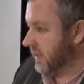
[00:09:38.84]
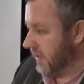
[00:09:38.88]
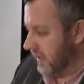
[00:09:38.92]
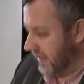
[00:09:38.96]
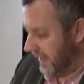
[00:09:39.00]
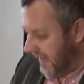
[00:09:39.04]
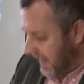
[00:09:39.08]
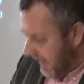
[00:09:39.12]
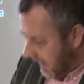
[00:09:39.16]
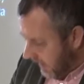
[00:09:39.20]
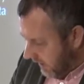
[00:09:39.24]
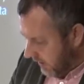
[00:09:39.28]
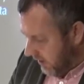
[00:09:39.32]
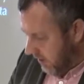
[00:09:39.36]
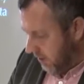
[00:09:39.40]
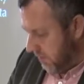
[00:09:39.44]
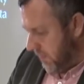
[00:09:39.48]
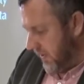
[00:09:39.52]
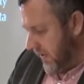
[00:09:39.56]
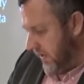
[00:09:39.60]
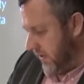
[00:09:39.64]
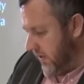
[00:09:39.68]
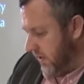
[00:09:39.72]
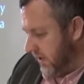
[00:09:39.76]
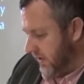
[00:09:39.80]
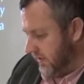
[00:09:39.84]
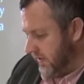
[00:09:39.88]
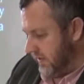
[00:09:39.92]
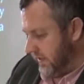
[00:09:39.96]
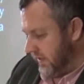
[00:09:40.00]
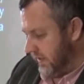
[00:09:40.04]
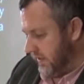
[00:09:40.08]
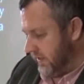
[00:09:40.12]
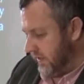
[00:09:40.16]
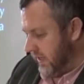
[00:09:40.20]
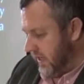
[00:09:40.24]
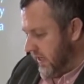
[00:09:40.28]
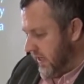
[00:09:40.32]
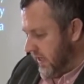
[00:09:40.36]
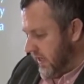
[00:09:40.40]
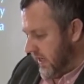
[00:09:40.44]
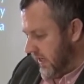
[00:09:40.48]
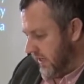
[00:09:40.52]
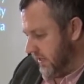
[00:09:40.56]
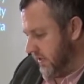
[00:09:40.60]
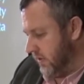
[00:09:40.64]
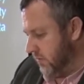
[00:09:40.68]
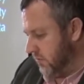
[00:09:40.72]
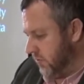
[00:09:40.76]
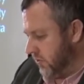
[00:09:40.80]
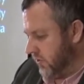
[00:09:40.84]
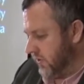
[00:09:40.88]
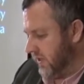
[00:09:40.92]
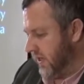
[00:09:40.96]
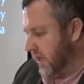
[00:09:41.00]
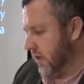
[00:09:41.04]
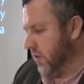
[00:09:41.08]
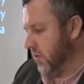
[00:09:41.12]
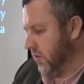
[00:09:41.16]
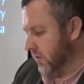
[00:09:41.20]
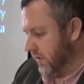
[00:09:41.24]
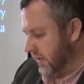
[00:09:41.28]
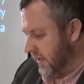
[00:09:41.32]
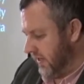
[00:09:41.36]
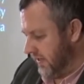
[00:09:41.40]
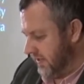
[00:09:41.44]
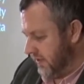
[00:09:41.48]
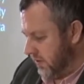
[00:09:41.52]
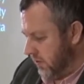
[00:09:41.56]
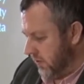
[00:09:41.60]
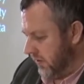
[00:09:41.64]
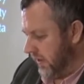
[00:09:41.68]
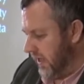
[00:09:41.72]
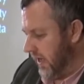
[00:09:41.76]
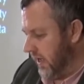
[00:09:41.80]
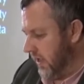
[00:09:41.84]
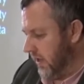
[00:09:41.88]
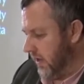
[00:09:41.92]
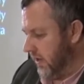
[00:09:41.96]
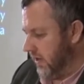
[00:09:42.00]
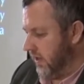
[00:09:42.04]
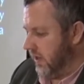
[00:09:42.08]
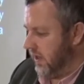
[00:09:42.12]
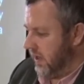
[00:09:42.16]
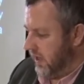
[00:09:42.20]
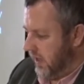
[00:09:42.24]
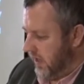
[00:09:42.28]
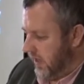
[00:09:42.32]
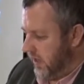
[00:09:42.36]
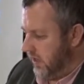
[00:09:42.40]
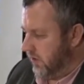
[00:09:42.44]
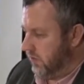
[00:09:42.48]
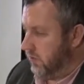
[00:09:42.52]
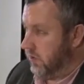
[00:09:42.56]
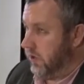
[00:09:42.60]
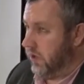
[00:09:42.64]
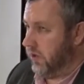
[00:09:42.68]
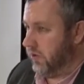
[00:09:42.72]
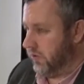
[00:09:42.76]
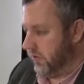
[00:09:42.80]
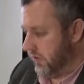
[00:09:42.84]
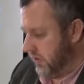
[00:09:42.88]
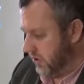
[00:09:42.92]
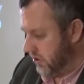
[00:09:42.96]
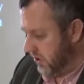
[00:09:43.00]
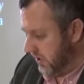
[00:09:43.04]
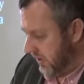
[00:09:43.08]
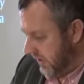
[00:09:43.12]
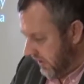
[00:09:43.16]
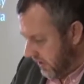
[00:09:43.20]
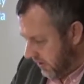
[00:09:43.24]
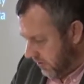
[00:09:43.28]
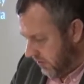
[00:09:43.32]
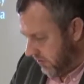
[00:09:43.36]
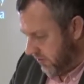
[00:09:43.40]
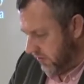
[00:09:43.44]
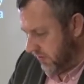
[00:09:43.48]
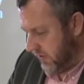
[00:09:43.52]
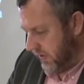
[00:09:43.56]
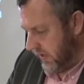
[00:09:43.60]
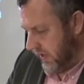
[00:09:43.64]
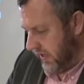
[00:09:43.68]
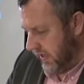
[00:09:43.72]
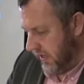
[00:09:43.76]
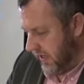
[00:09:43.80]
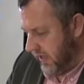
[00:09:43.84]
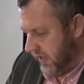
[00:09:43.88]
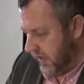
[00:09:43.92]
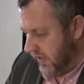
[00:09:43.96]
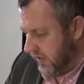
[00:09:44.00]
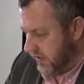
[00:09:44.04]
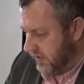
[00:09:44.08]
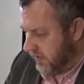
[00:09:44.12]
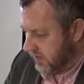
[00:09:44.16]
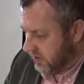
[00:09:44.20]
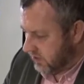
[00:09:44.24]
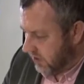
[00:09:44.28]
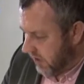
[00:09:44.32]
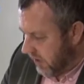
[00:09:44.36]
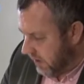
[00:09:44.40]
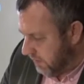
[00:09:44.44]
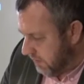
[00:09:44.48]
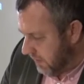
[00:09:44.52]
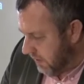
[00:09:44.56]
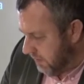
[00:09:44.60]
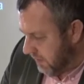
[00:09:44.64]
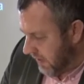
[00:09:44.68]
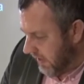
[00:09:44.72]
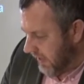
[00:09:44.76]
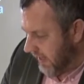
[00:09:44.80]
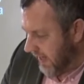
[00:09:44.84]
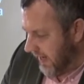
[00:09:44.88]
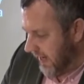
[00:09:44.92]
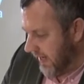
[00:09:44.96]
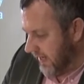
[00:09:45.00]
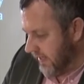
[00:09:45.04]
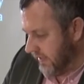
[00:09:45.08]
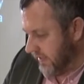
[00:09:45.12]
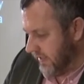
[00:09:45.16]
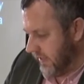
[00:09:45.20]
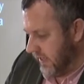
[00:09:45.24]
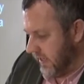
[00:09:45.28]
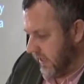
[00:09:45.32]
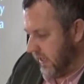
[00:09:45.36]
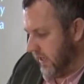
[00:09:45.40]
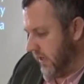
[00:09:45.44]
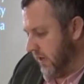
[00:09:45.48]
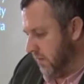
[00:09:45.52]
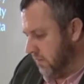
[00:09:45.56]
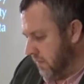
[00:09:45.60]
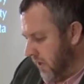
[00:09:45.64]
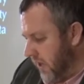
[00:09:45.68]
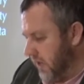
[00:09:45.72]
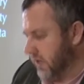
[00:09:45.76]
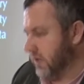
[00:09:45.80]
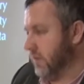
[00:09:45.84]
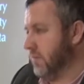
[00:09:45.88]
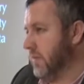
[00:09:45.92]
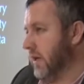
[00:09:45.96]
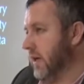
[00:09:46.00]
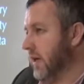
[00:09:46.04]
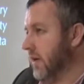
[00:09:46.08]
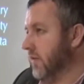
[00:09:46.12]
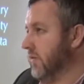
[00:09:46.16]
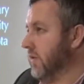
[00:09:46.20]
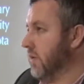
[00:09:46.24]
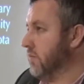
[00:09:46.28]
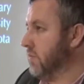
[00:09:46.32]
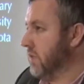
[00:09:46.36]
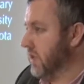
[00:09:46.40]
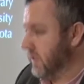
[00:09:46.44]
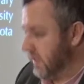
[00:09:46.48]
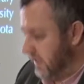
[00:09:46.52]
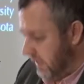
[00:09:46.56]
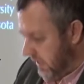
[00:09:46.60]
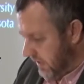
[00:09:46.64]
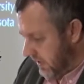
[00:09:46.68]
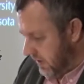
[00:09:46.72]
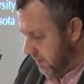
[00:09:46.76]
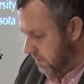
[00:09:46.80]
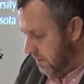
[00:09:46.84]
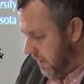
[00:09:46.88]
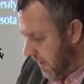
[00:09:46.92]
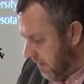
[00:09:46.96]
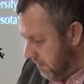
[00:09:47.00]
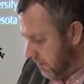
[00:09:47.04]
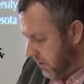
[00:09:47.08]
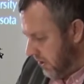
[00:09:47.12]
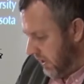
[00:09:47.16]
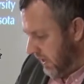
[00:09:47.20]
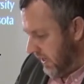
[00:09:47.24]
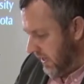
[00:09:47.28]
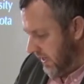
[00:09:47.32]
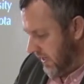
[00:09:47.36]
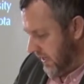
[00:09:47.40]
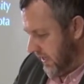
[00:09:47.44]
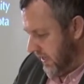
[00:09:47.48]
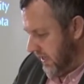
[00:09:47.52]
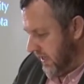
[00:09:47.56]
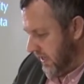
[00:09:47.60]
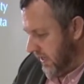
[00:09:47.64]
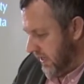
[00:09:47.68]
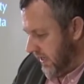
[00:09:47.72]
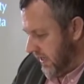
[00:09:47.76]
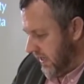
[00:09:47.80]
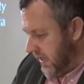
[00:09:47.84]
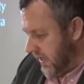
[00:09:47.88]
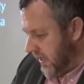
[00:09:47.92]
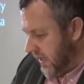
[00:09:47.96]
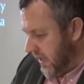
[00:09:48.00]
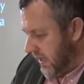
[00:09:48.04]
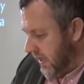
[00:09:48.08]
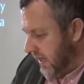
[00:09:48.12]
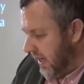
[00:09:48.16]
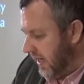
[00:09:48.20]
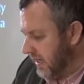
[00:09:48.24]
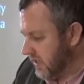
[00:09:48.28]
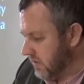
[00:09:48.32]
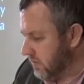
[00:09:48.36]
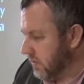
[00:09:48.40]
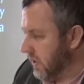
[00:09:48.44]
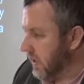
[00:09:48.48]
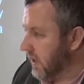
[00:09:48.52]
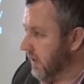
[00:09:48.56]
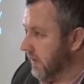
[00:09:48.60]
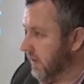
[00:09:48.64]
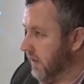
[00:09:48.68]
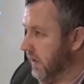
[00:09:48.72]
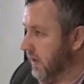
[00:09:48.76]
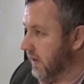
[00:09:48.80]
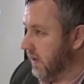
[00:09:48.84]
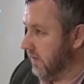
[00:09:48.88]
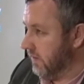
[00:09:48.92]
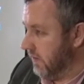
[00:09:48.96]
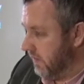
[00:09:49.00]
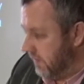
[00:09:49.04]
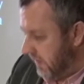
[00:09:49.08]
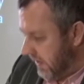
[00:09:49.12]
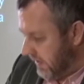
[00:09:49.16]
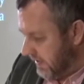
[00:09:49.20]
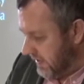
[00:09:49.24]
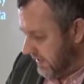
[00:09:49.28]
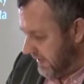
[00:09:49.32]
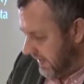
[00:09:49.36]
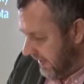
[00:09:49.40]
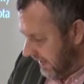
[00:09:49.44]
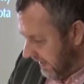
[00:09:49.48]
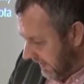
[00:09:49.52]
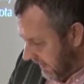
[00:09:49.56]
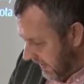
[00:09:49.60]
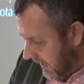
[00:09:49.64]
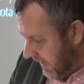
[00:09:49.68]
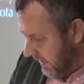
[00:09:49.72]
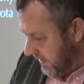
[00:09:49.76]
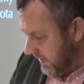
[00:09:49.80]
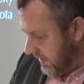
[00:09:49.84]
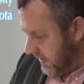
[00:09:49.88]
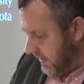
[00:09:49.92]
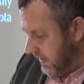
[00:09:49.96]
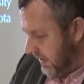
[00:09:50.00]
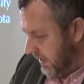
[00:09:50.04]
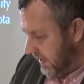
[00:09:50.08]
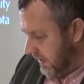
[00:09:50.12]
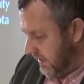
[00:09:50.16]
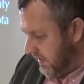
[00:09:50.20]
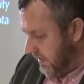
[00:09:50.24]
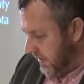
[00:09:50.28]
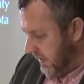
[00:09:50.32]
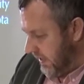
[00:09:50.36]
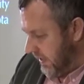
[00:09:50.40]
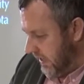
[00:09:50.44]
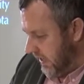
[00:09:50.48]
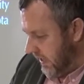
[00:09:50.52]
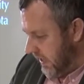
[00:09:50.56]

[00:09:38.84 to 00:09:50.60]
incalculable losses as the Museo Nacional in Rio de Janeiro, described by many as a lobotomy of the Brazilian memory, as we think of events like that tonight,